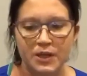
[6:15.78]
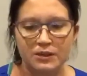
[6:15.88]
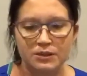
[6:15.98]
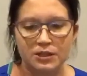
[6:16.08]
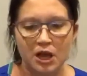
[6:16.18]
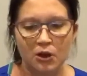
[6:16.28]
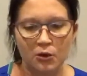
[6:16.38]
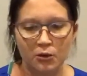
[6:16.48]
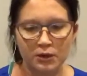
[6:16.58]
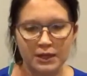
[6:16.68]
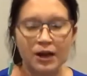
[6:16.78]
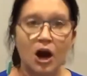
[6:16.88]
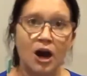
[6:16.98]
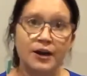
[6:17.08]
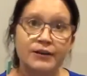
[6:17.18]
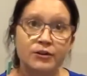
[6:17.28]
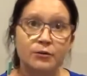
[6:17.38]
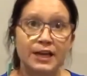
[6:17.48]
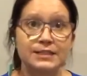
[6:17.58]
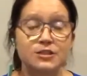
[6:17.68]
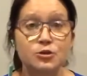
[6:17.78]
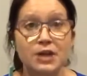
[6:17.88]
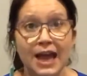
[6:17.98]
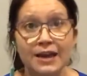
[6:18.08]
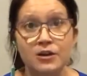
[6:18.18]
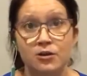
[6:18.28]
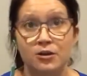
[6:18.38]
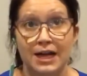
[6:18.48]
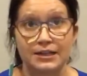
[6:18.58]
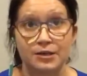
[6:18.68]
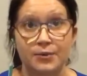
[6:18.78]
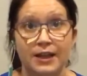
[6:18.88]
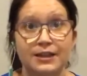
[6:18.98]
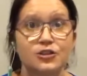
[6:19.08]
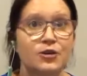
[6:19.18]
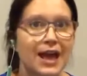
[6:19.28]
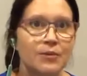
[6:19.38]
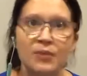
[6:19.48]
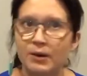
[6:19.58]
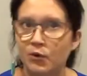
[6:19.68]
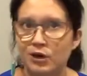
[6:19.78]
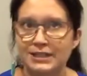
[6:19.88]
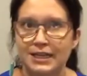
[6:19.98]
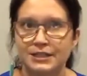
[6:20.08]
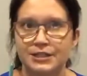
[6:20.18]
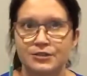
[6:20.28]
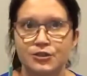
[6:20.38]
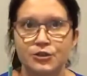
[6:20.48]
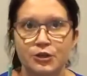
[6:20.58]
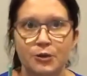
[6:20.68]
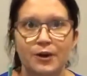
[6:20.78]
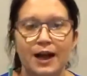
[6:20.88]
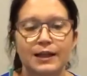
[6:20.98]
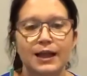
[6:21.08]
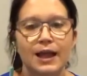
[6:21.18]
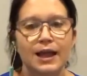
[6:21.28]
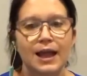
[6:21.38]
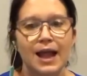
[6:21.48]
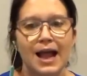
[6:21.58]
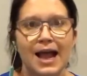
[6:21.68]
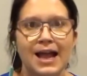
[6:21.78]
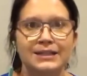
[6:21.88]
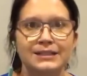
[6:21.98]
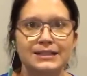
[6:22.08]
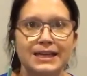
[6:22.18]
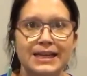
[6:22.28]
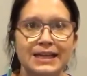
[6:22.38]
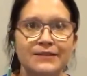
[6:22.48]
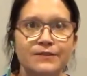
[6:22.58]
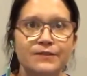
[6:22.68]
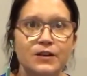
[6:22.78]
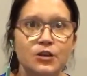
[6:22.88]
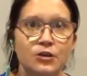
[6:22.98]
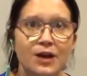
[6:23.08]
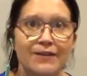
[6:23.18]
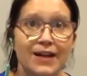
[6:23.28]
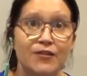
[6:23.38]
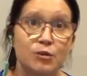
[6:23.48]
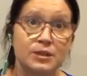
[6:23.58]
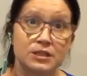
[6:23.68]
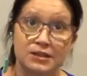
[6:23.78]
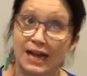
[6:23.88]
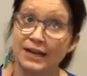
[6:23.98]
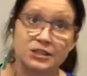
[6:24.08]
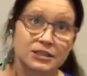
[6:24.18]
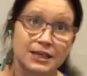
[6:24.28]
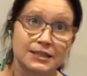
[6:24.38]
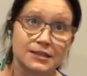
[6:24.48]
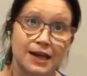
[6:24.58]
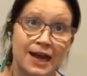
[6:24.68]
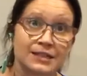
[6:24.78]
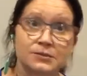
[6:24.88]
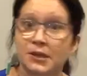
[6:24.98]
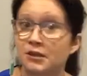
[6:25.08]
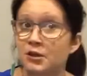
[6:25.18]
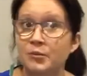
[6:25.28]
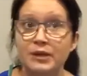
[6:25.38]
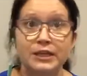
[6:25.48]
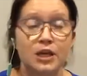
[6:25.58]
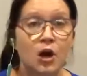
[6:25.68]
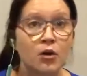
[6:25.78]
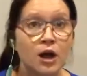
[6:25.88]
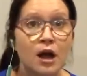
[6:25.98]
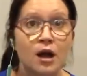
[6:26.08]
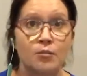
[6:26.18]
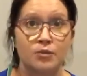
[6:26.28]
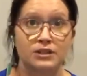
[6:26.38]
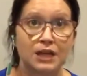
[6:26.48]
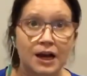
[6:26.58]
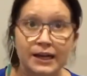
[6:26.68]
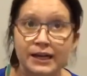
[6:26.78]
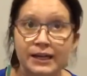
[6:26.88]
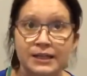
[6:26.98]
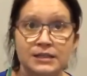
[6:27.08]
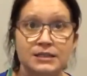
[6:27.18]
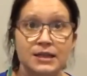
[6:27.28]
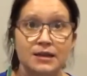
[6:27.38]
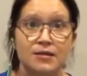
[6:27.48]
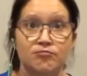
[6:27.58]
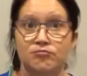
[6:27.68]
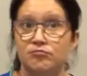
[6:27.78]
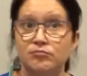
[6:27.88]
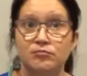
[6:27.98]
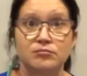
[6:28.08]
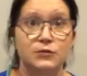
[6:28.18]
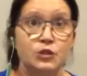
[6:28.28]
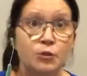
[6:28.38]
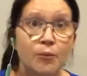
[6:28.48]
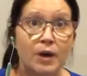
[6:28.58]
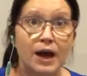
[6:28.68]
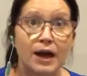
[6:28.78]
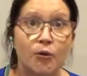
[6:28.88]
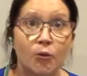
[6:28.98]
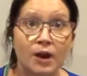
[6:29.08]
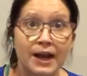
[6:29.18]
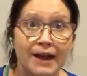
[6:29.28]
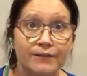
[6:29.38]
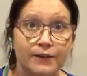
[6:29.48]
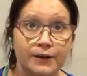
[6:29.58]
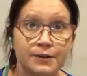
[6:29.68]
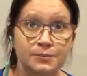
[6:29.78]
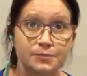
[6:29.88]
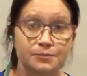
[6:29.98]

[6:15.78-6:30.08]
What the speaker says: So there are different ways that you can utilize your breath, that you can pay more attention to your breath. And if you have ever been to an exercise class, whether it be yoga, Pilates, Zumba, whatever,